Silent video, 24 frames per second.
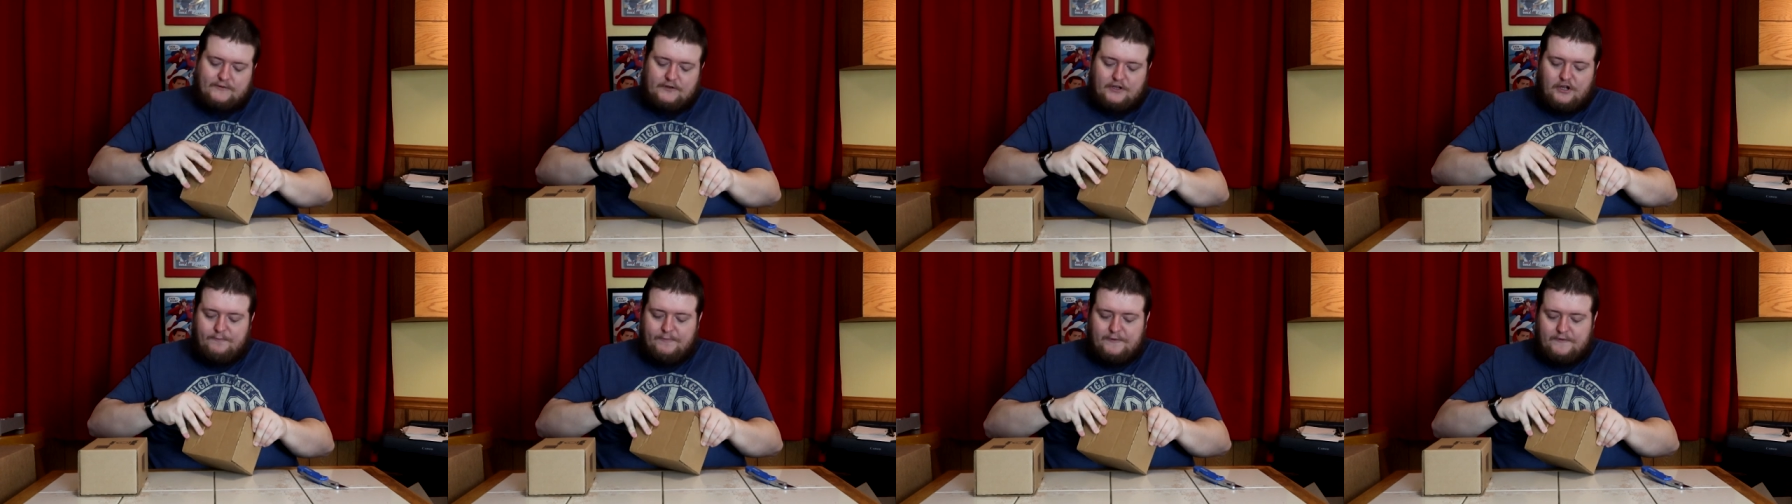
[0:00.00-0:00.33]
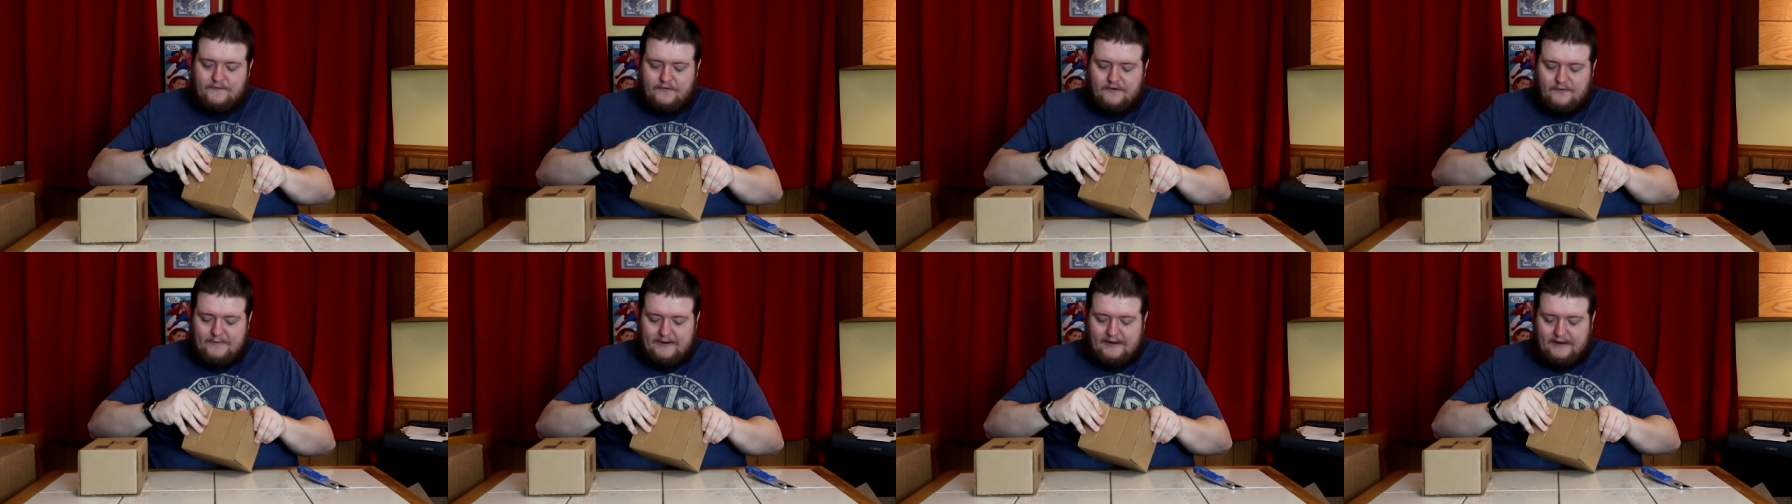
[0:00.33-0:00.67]
will open
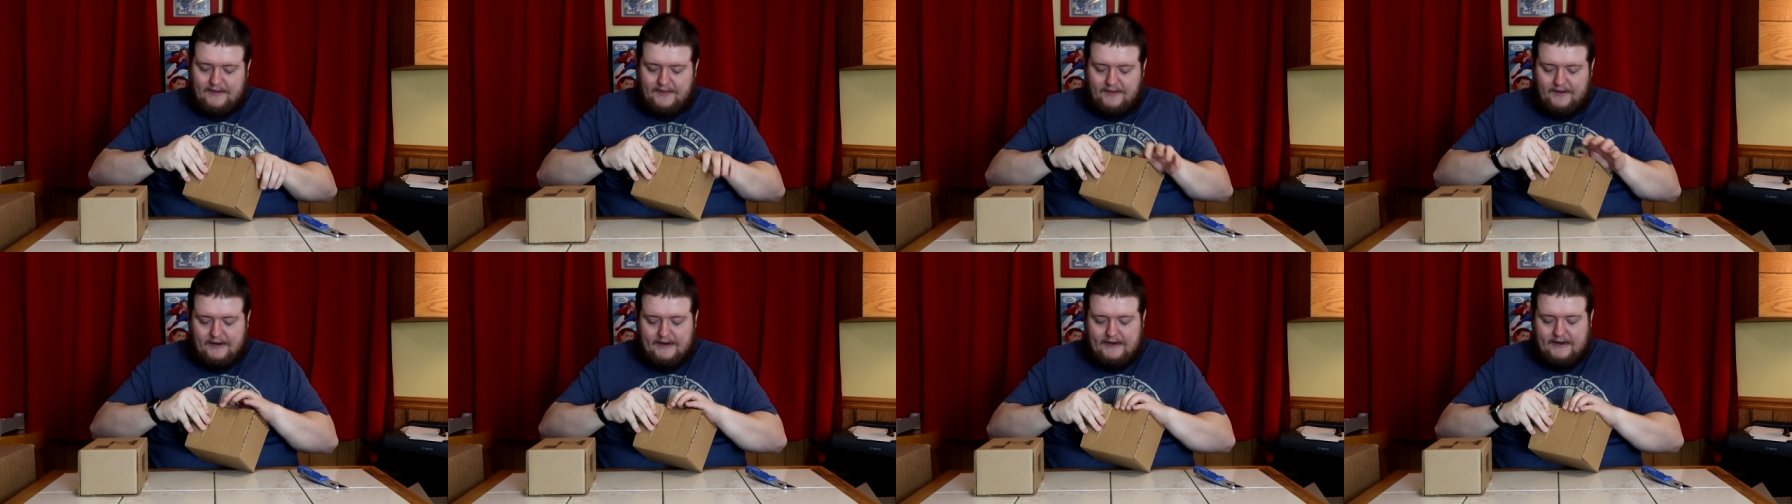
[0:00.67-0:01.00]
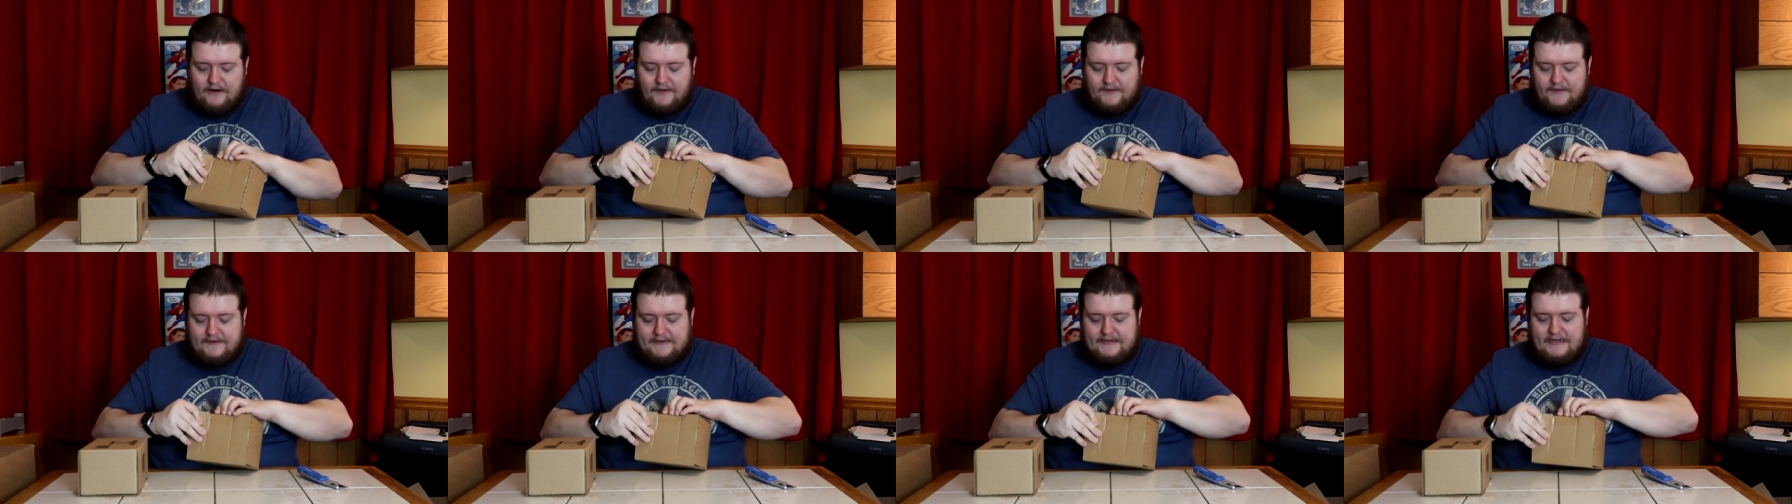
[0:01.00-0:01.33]
for me, I thought I
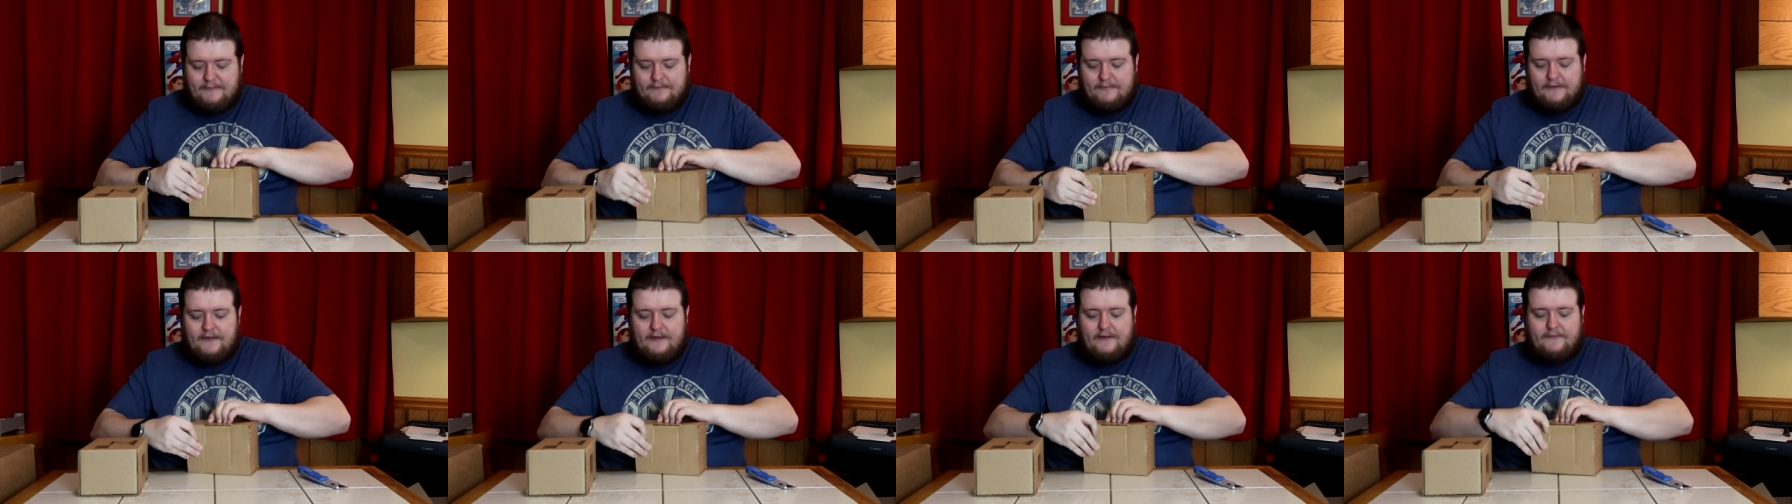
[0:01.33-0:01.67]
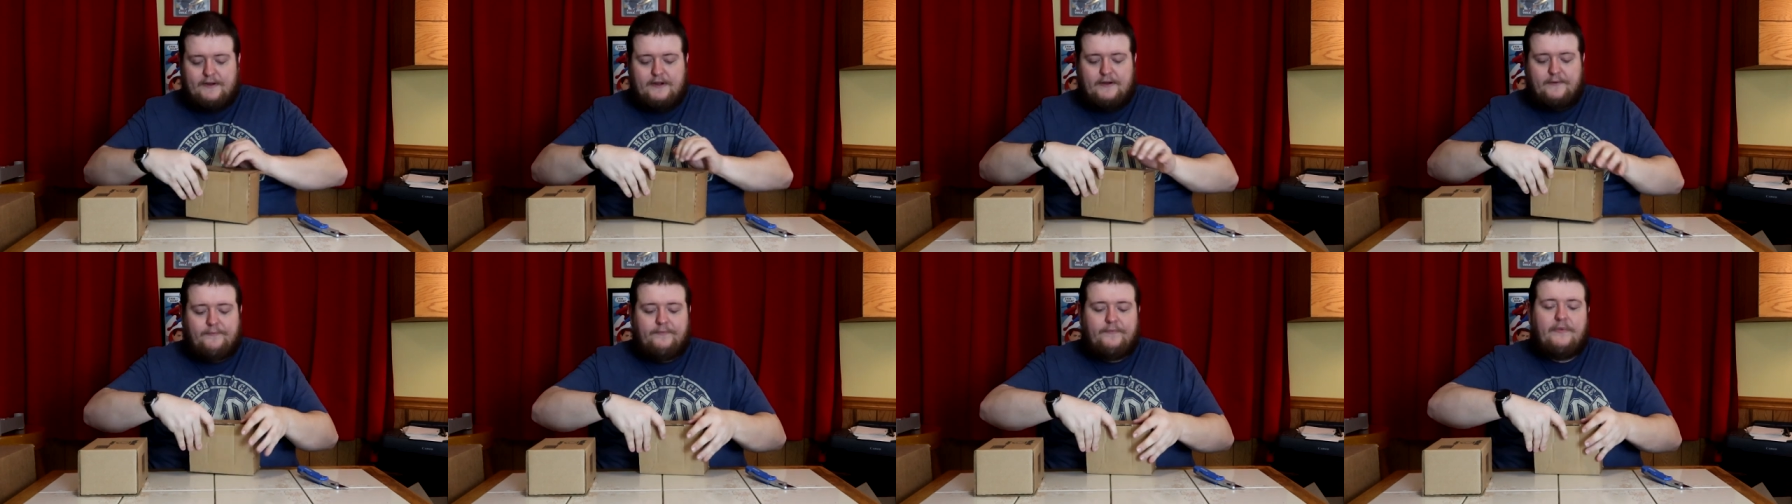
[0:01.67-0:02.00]
got all the tape. There
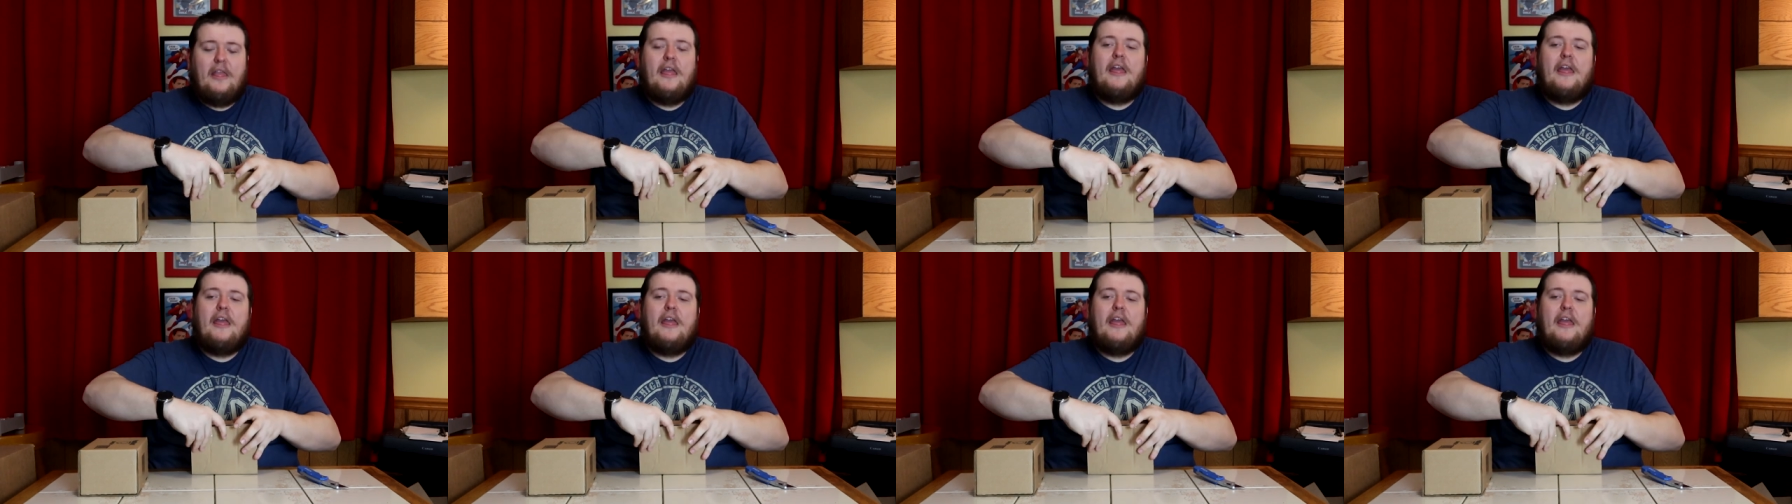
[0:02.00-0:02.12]
we go.